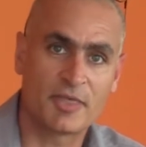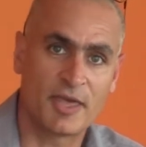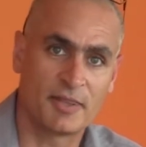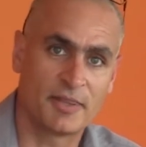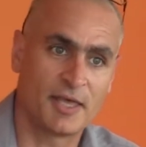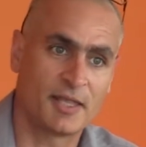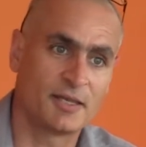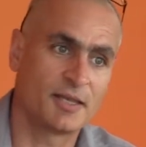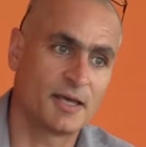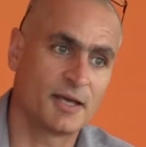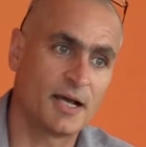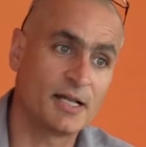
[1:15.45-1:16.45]
and then
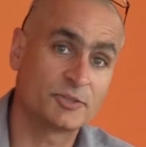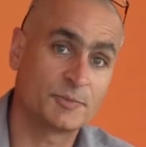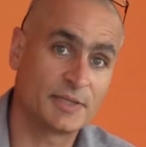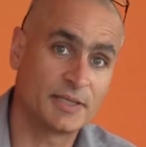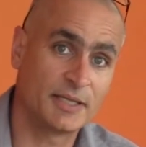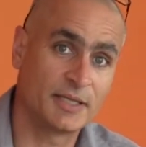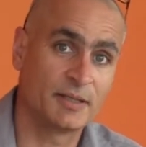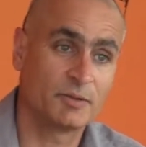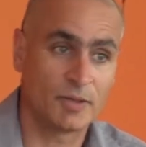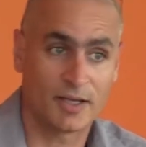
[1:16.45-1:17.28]
ultimately